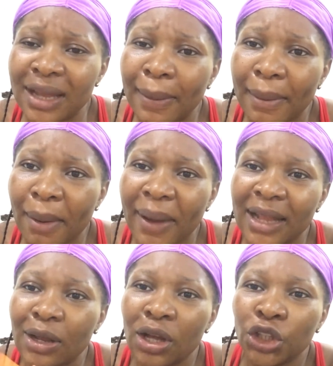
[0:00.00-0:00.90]
Blah, blah,
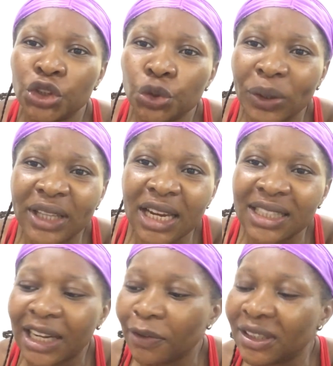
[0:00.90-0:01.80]
blah, blah. Should we
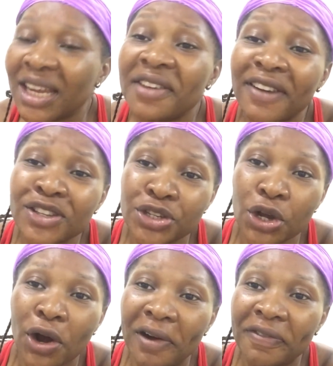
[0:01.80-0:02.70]
deliver to
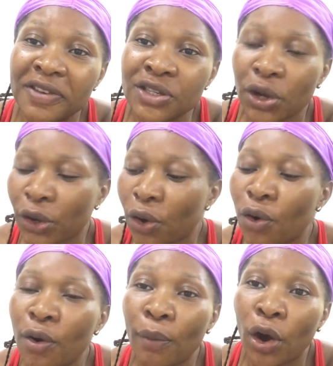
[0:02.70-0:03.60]
your office or your
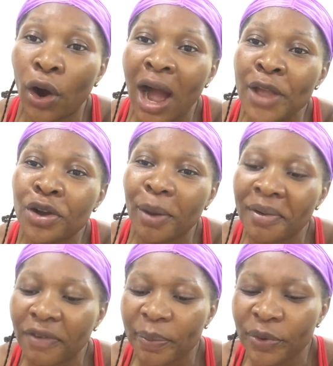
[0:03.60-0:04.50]
home, or are you
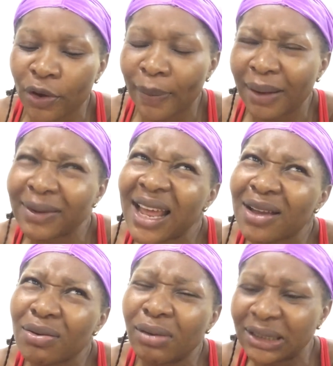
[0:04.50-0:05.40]
coming for pickup? I'm like,
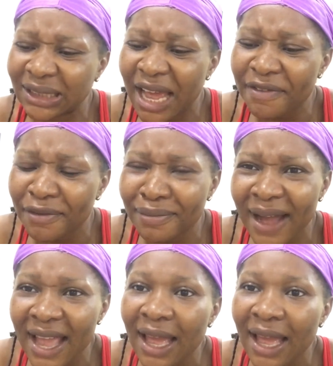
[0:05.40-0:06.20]
what did I even buy?